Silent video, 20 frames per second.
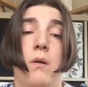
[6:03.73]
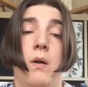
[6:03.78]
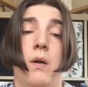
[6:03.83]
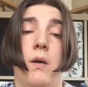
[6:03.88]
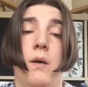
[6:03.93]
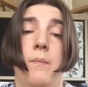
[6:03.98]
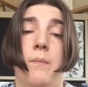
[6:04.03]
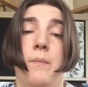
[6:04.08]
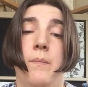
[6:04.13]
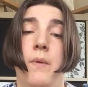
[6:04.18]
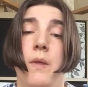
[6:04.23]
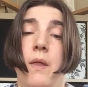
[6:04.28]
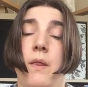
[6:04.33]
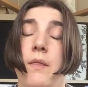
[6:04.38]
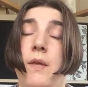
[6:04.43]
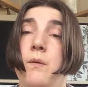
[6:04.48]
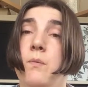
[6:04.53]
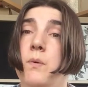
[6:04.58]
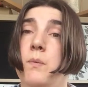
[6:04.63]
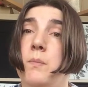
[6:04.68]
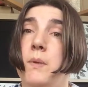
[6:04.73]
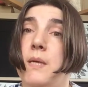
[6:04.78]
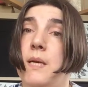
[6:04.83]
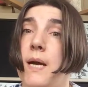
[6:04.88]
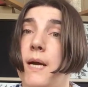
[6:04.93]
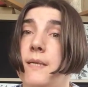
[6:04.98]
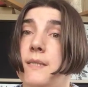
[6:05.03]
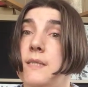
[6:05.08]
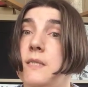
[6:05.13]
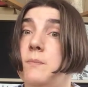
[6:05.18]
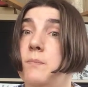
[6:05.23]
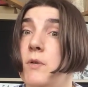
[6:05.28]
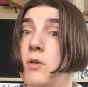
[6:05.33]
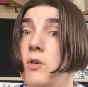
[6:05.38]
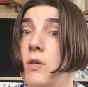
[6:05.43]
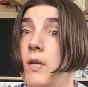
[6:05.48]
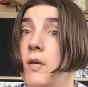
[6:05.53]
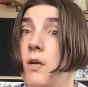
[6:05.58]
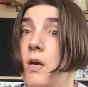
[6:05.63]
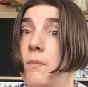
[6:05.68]
That would be nice,
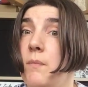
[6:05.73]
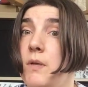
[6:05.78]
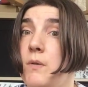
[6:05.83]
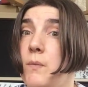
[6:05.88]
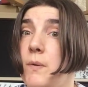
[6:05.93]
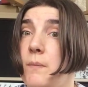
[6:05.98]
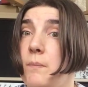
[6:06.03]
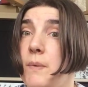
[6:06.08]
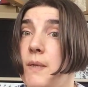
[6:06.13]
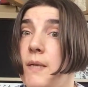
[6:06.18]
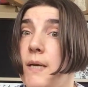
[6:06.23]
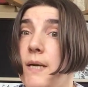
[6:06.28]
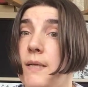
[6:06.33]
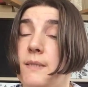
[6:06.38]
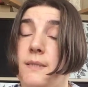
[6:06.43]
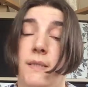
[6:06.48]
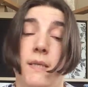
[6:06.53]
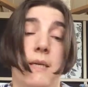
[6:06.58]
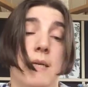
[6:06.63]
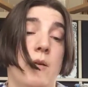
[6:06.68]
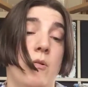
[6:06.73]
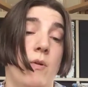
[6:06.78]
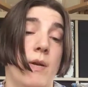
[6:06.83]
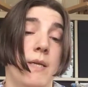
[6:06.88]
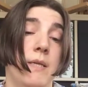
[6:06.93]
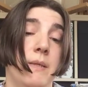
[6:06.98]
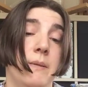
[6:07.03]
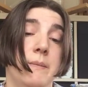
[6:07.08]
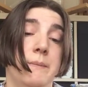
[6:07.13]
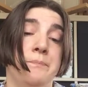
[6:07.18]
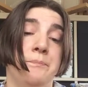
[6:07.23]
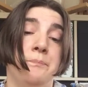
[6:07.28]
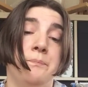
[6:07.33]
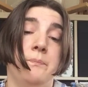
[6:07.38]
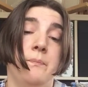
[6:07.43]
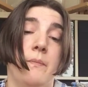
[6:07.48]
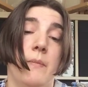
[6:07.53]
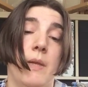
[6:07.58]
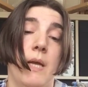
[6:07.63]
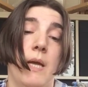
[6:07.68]
especially a comment would be nice, right?
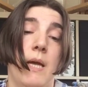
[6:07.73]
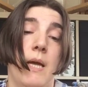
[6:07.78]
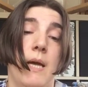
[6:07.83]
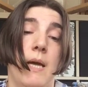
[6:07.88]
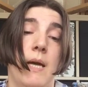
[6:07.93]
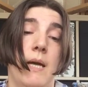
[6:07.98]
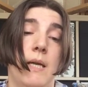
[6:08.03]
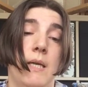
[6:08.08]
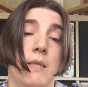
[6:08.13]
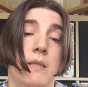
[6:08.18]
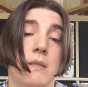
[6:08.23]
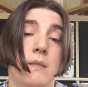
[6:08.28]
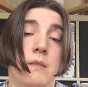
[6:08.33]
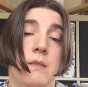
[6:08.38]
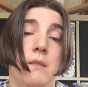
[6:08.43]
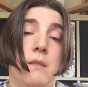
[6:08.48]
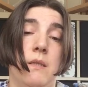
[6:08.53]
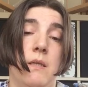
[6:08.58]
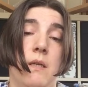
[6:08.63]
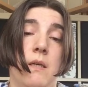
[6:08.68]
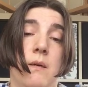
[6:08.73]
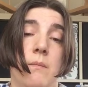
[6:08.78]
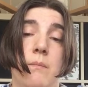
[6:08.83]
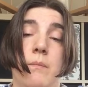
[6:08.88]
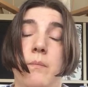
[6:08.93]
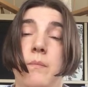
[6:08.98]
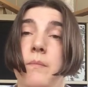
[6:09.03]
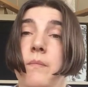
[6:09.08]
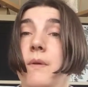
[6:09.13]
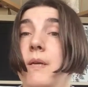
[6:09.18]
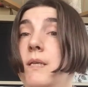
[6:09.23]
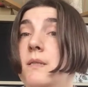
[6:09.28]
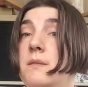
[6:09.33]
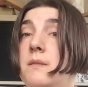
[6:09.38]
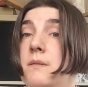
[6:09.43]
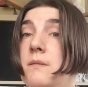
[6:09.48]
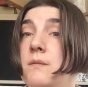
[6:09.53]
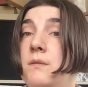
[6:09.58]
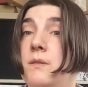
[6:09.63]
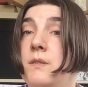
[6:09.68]
And
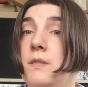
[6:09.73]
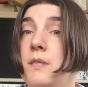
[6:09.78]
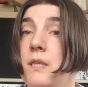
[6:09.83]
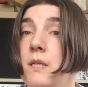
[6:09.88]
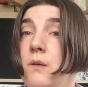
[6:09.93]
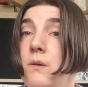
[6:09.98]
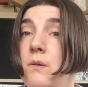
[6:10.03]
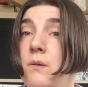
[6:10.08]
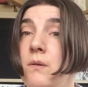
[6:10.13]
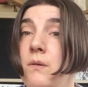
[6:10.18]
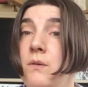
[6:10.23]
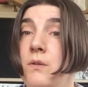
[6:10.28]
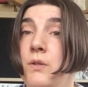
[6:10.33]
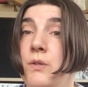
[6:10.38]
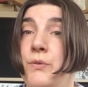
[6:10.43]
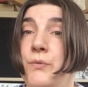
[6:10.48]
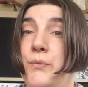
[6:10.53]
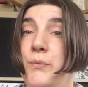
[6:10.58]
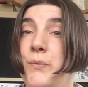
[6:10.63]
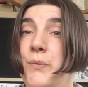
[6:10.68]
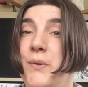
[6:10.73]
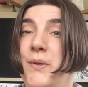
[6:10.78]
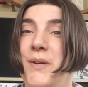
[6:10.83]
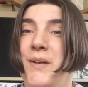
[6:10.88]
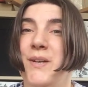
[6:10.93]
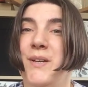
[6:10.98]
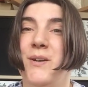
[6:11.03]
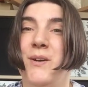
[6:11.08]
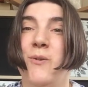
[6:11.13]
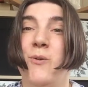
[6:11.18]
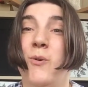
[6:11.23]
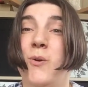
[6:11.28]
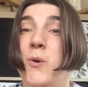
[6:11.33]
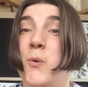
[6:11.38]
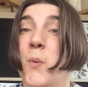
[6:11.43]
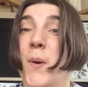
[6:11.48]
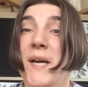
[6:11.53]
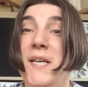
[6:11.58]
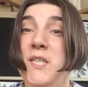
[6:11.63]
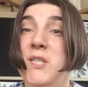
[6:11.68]
yes, see you
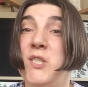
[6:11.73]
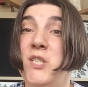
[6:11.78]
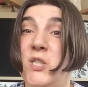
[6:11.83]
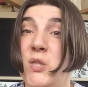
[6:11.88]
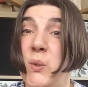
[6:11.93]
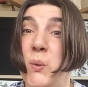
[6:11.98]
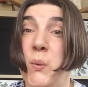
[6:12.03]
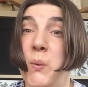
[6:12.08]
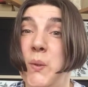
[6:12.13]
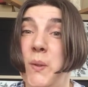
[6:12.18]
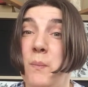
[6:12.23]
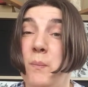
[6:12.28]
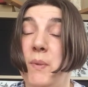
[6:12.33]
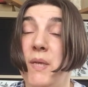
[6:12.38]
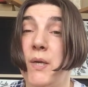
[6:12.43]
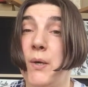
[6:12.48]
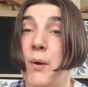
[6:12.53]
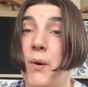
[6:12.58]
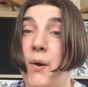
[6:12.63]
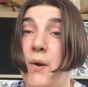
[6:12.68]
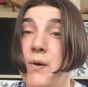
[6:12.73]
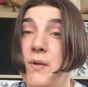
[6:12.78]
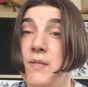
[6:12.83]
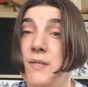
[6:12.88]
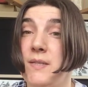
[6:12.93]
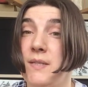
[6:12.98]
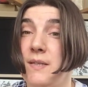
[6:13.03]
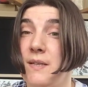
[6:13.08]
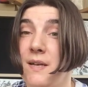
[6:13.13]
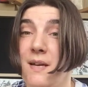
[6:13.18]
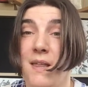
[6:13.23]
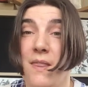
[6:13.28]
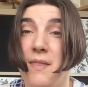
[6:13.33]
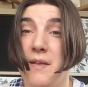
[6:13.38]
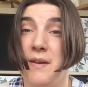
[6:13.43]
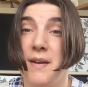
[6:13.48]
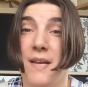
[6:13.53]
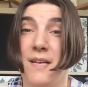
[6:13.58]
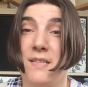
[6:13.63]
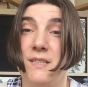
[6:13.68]
quite soon, because
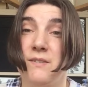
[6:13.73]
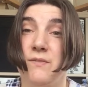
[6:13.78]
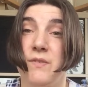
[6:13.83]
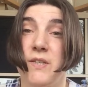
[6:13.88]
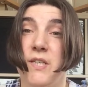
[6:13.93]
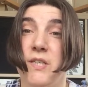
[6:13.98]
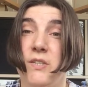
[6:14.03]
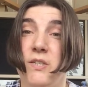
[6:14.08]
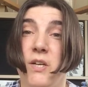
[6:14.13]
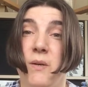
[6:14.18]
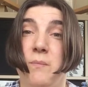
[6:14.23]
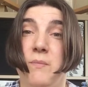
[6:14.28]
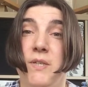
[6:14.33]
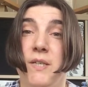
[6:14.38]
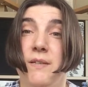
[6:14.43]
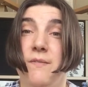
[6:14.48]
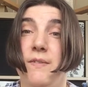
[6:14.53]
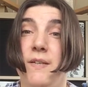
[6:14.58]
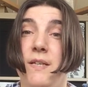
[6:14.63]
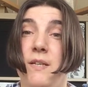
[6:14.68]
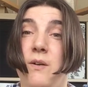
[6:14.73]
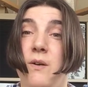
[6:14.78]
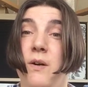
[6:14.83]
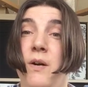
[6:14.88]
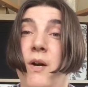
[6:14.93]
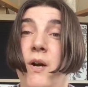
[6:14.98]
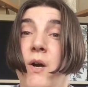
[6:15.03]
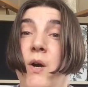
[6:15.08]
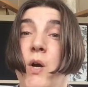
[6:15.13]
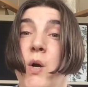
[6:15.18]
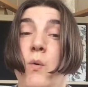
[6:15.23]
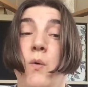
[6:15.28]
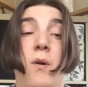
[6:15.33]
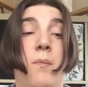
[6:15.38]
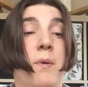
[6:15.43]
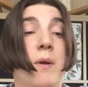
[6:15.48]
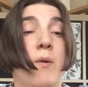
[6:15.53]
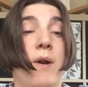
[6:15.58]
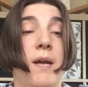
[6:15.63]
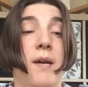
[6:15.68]
the next finished object video
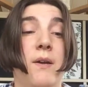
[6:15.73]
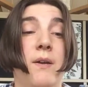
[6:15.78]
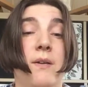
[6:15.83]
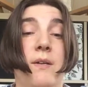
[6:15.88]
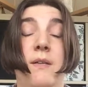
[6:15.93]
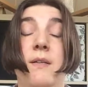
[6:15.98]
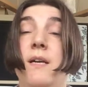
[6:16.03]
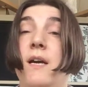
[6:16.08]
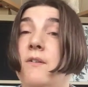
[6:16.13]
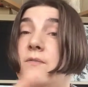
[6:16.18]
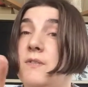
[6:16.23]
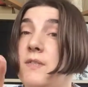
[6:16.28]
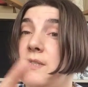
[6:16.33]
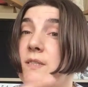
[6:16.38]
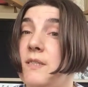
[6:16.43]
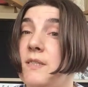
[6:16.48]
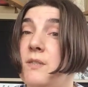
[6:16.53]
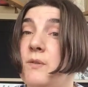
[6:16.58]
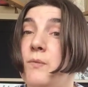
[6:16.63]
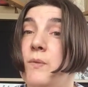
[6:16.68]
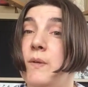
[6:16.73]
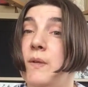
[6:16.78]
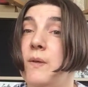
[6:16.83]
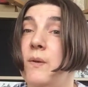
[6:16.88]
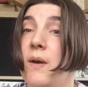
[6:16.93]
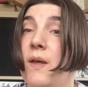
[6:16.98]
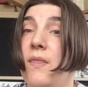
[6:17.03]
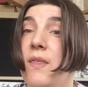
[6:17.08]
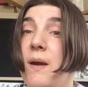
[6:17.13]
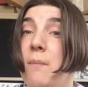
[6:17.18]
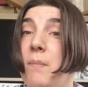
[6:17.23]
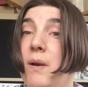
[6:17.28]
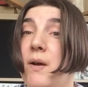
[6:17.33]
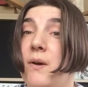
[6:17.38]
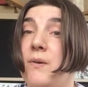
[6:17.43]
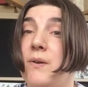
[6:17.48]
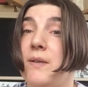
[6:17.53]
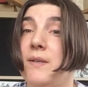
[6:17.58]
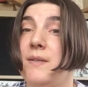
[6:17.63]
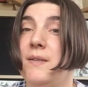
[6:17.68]
will be recorded after this video has
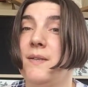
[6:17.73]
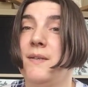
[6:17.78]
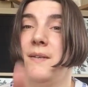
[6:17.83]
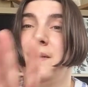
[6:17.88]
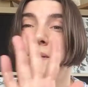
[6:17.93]
uploaded.